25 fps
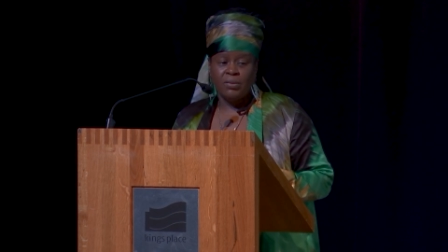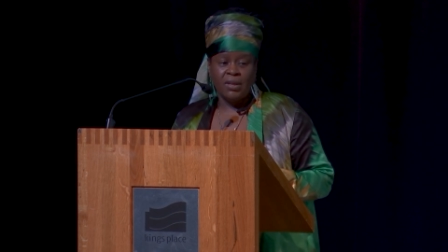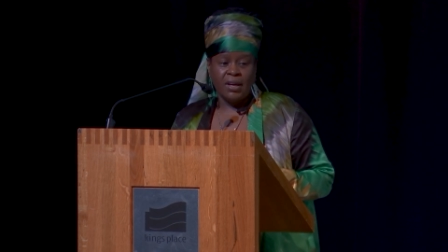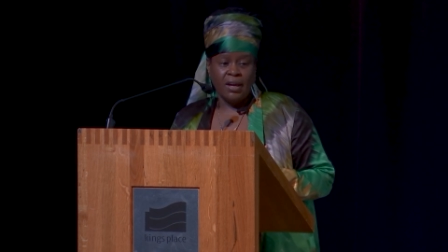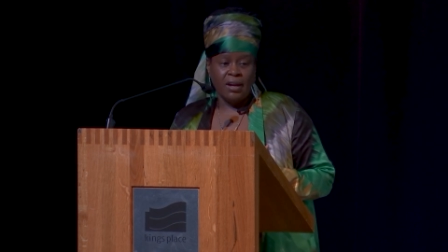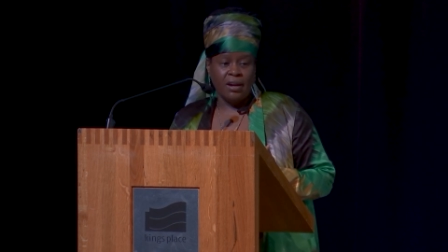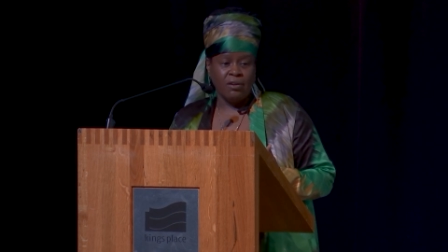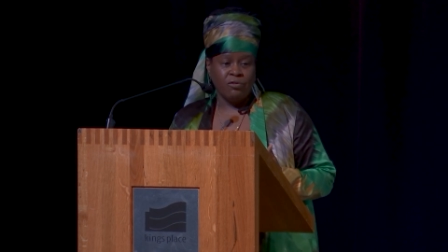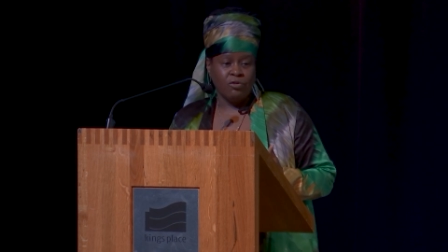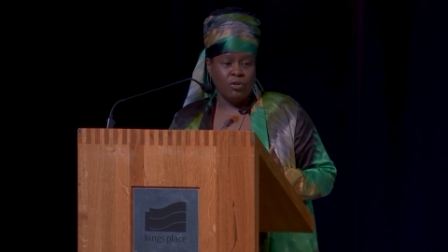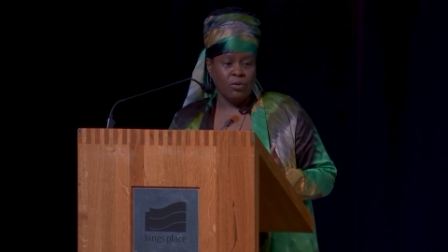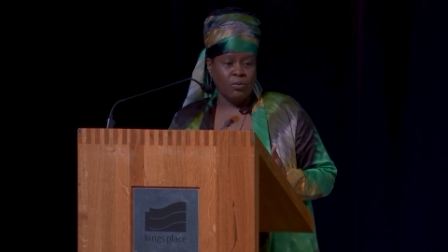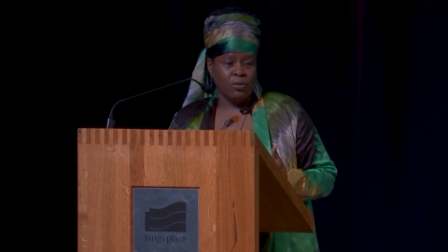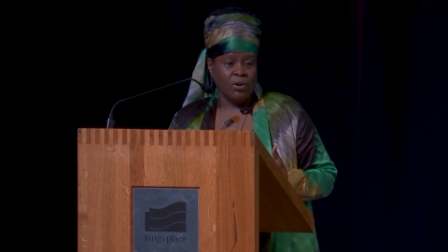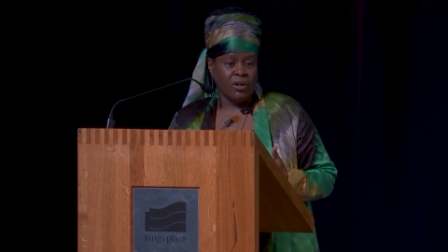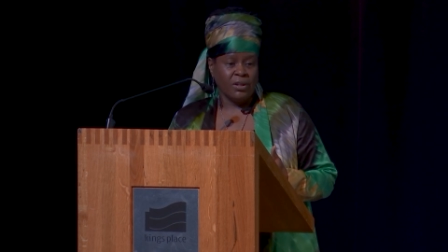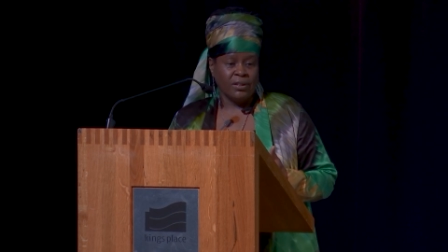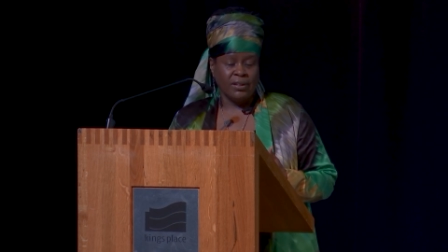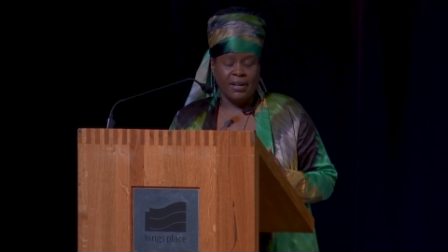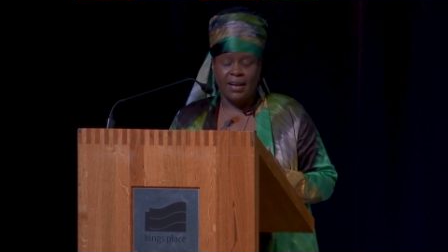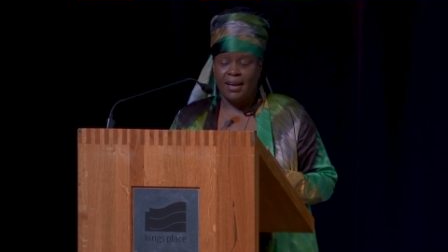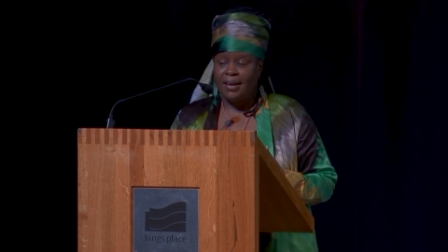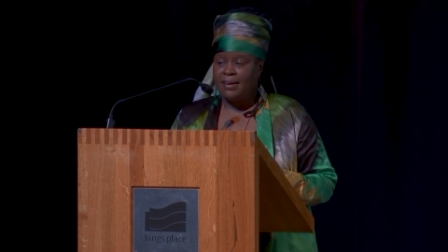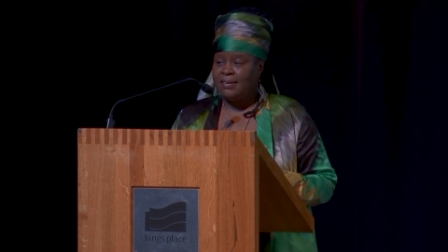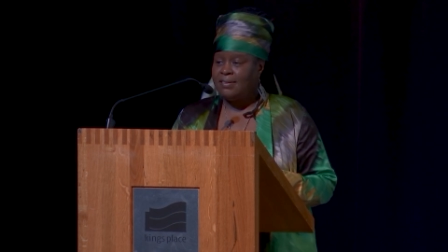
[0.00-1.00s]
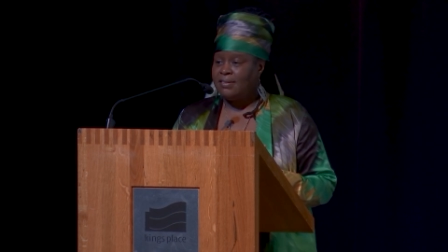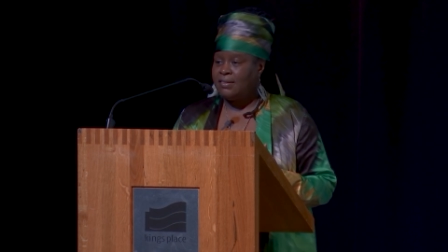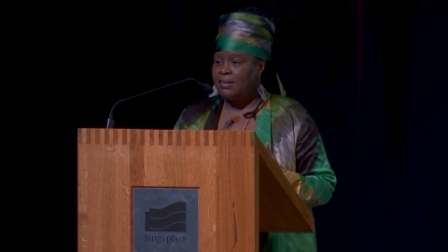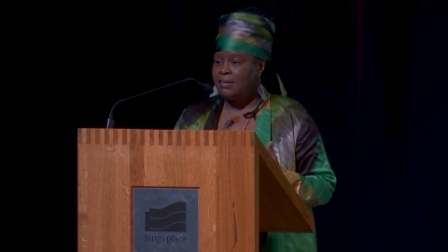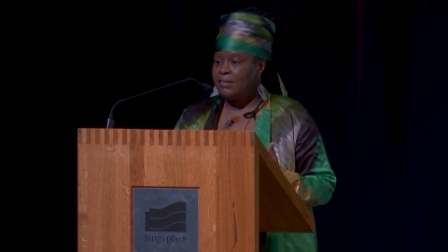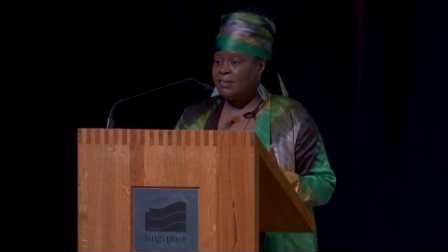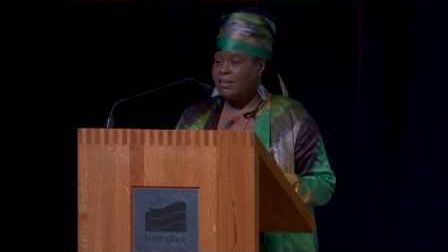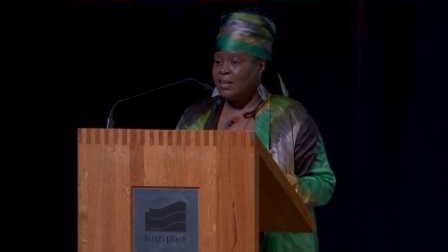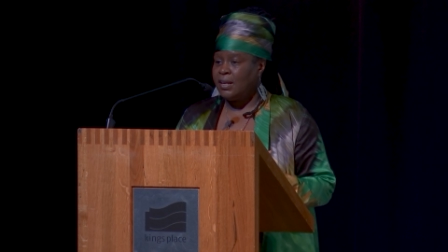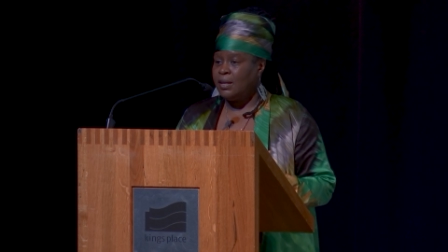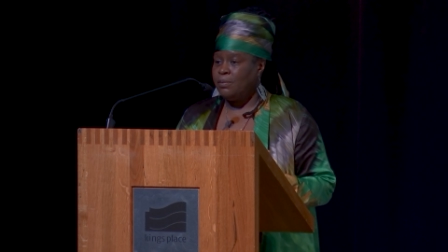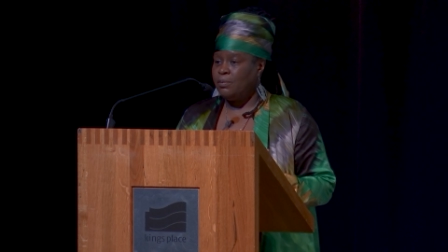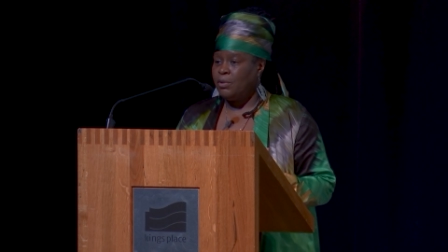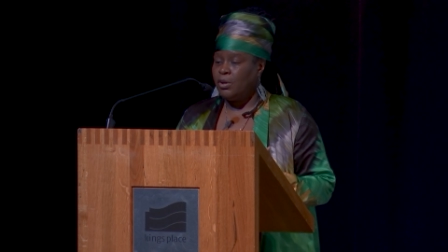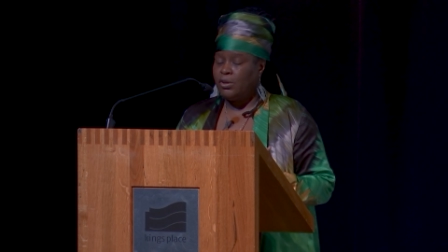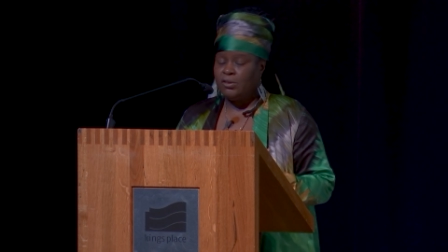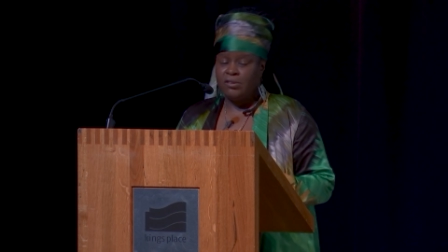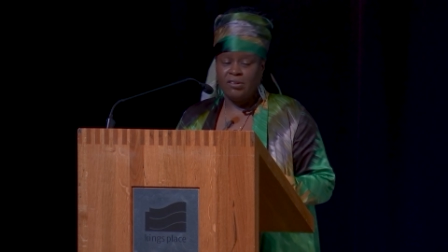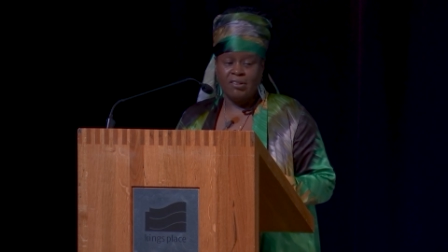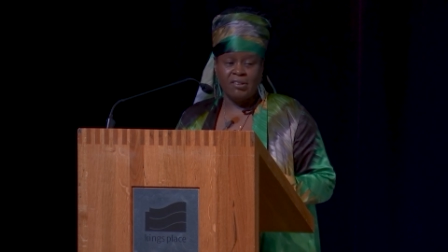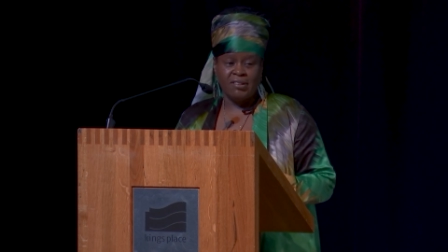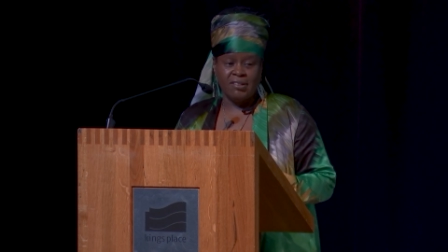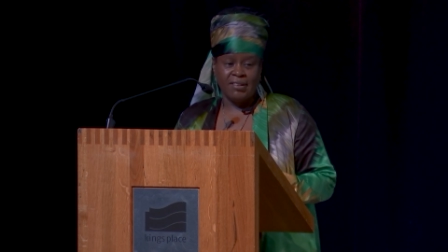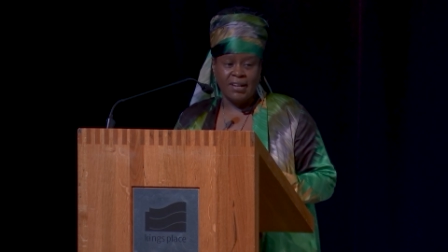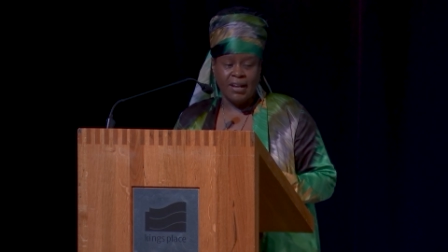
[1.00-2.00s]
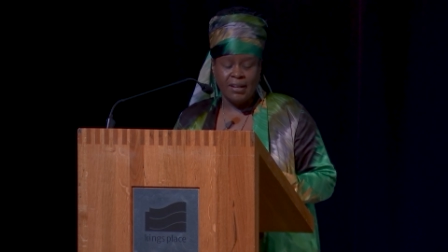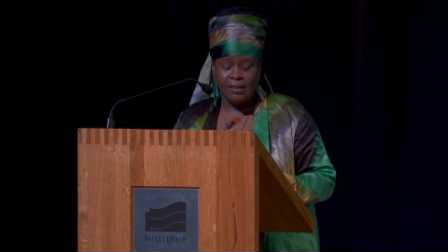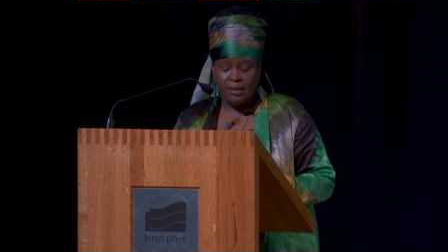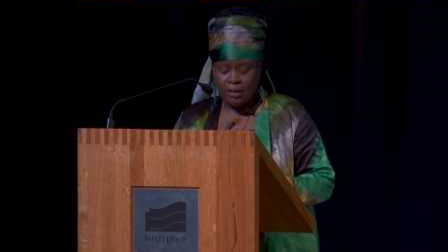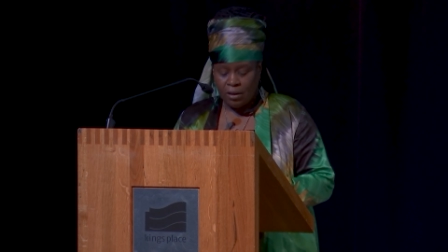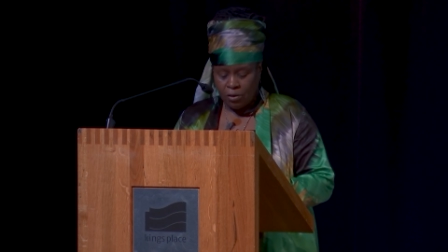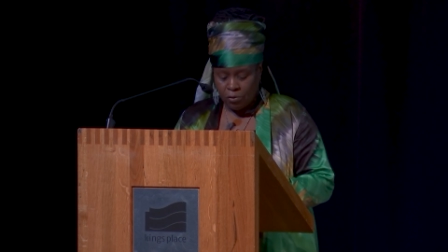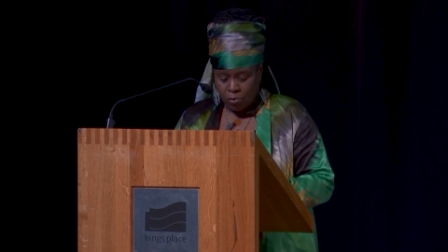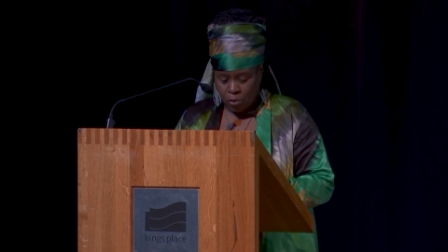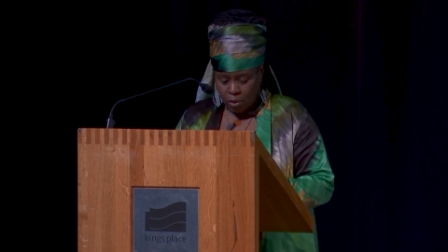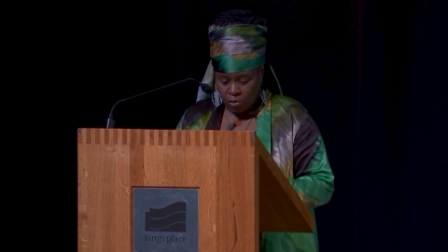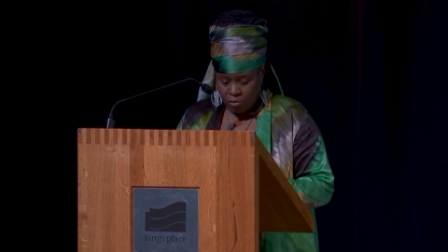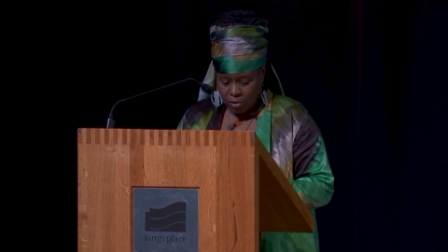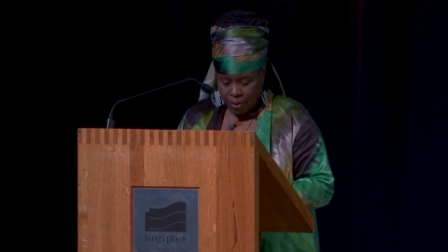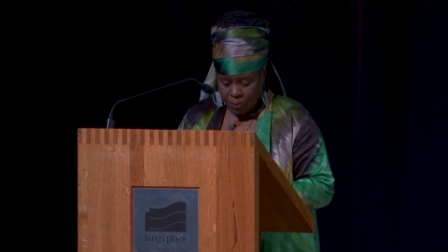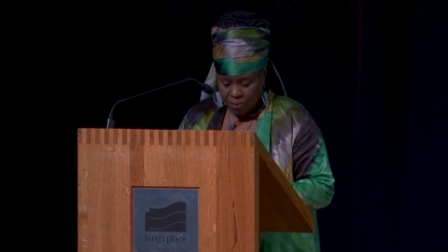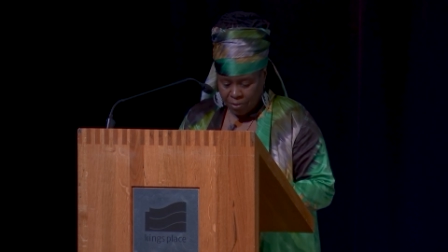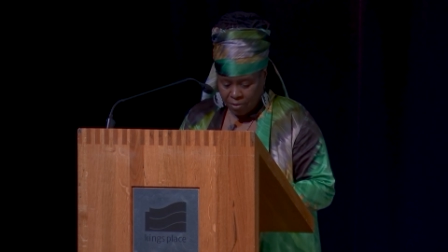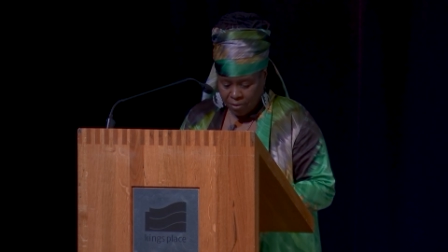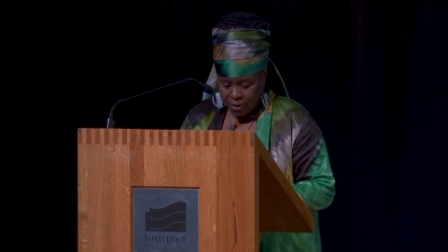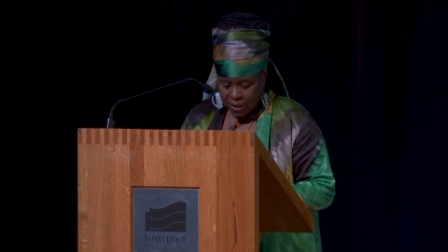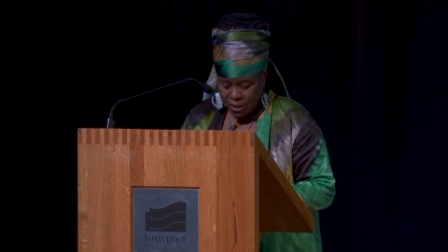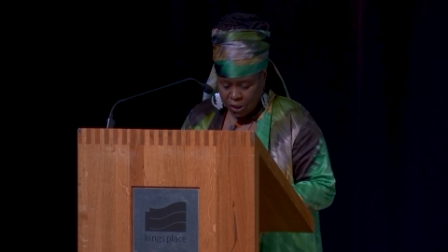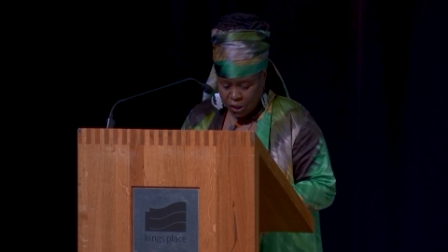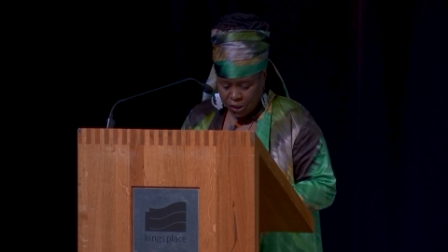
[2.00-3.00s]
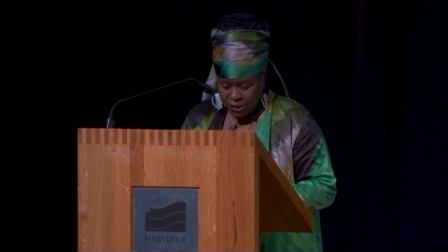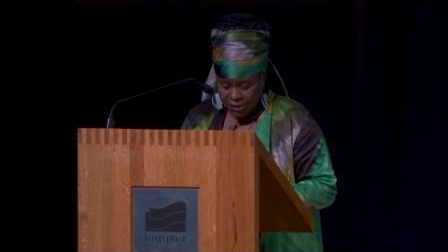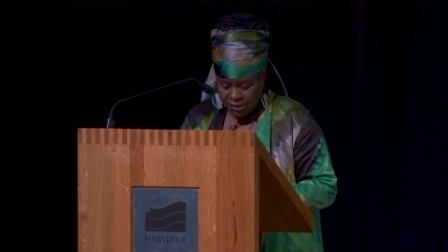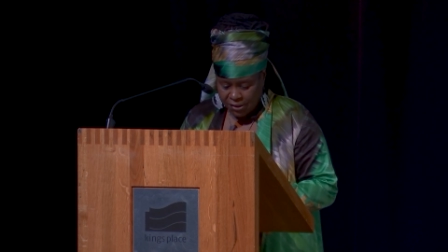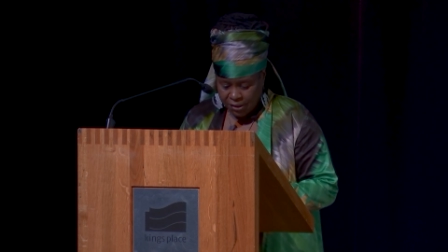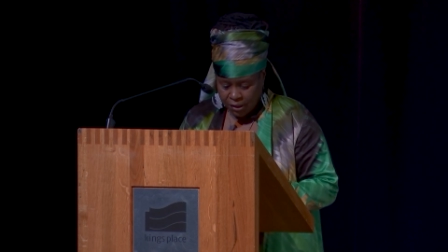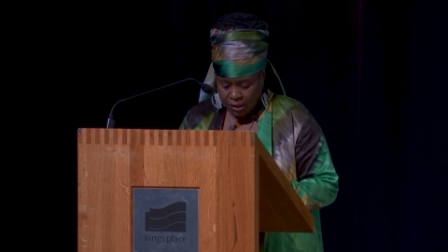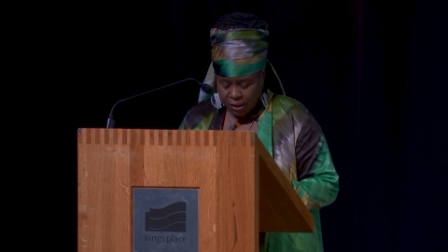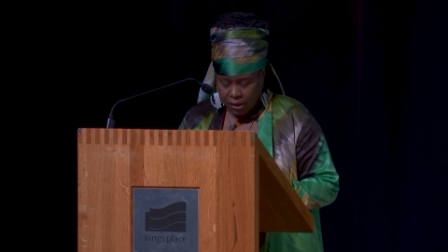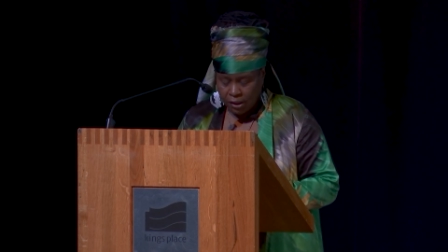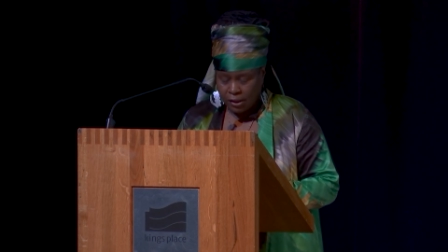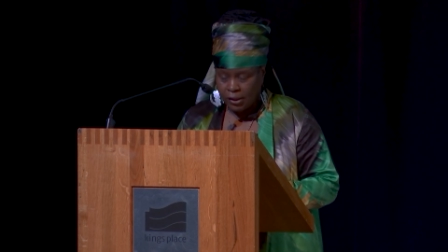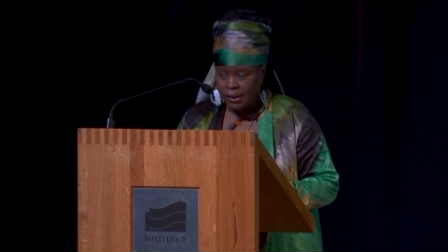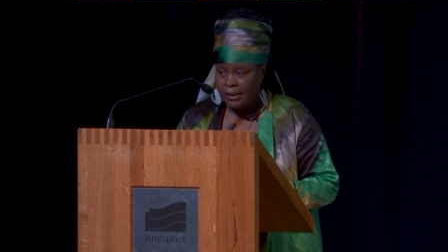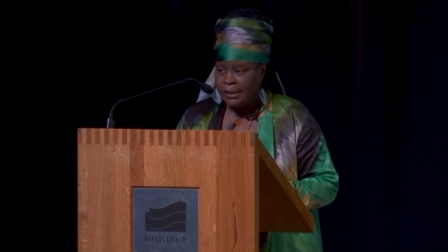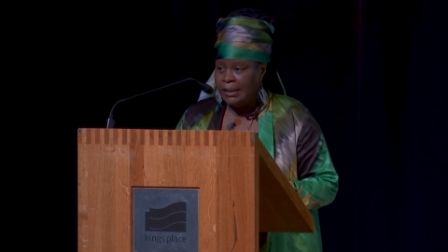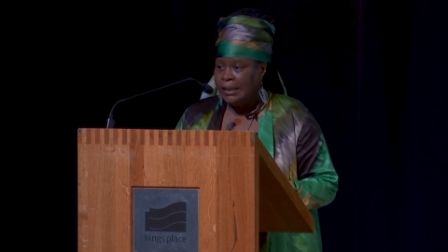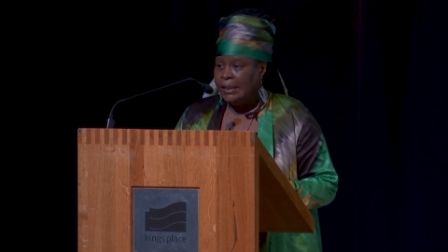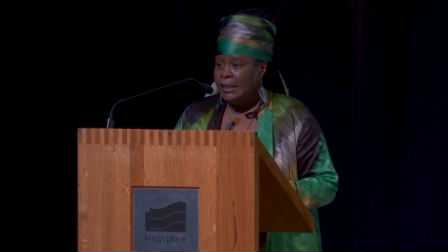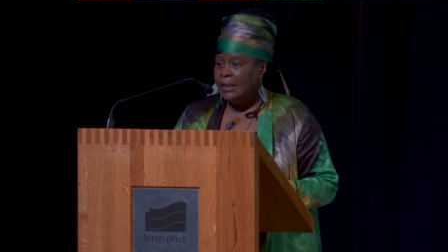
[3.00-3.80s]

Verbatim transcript: that everyone has the same understanding of what reparations are.